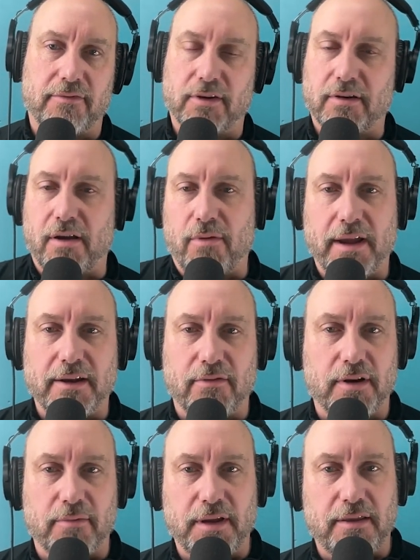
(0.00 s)
figure out why you don't
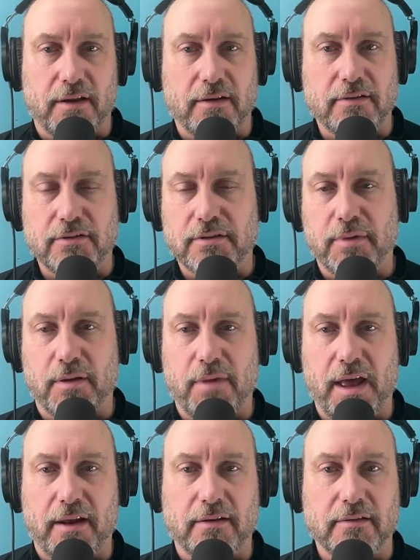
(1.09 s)
want to be there and do something
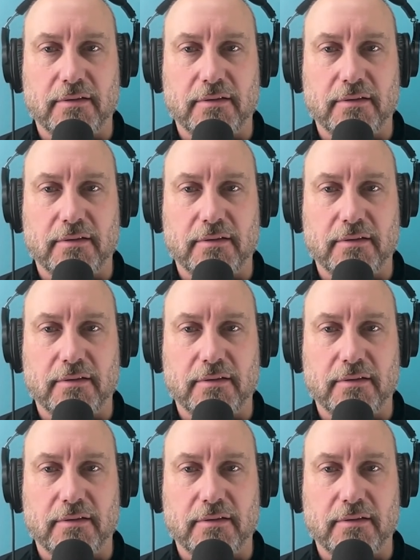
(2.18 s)
about it,